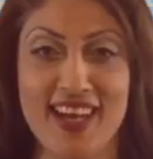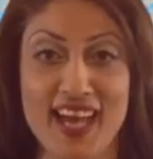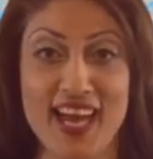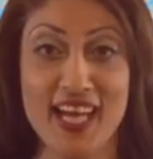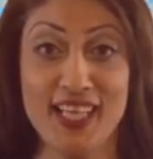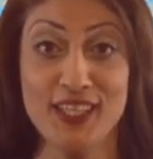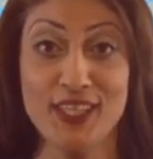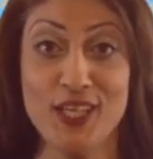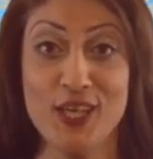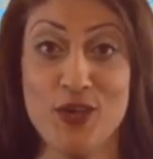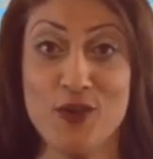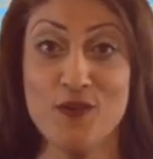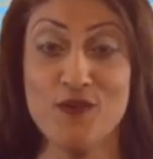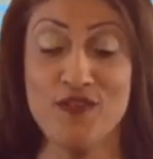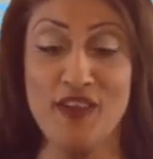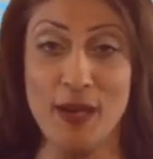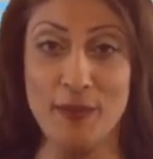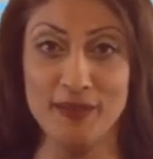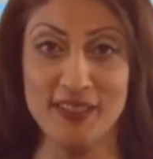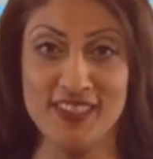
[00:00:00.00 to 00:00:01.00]
Hello,
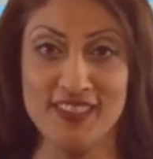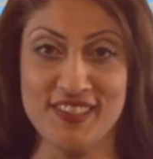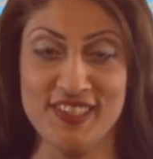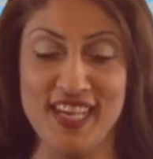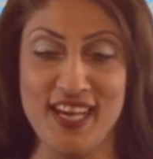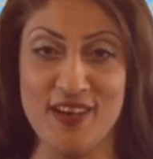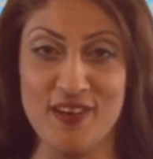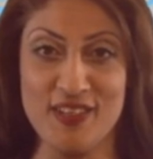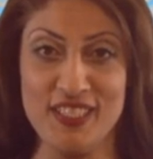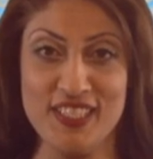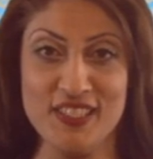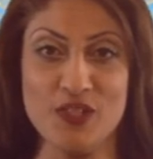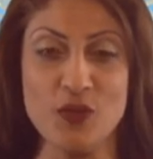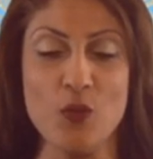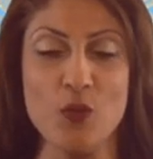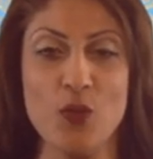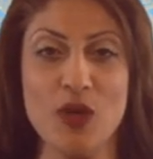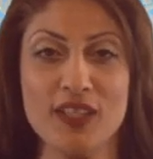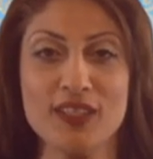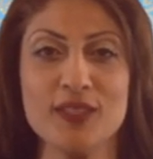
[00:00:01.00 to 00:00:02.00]
fabulous Aries.
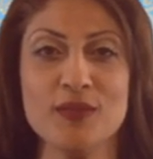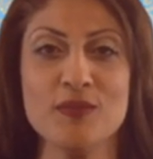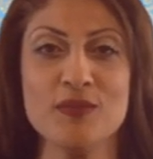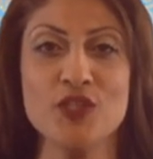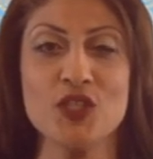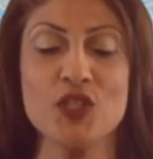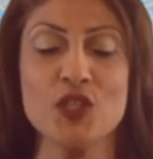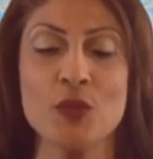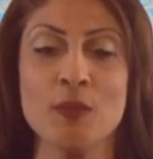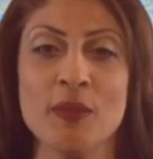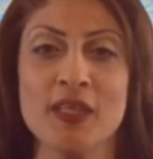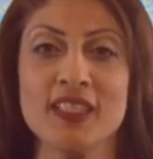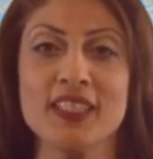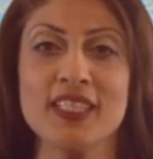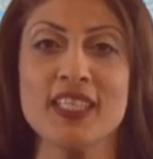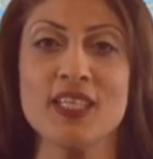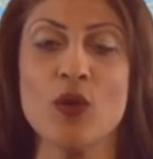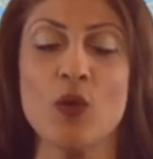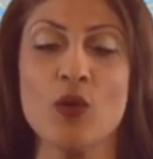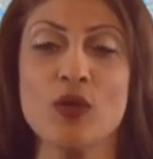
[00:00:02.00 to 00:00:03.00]
Welcome to your
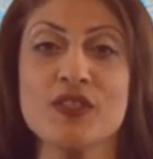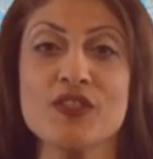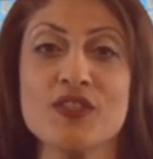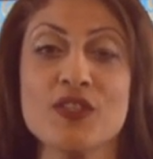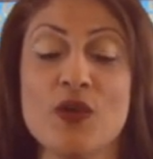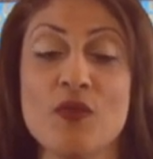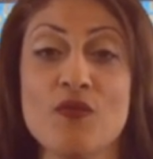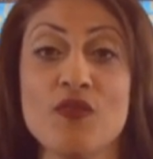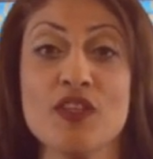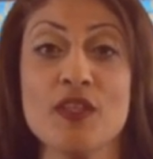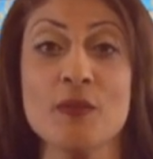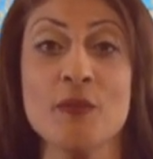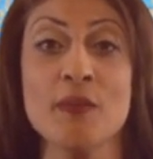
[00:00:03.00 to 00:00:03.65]
monthly horoscope for the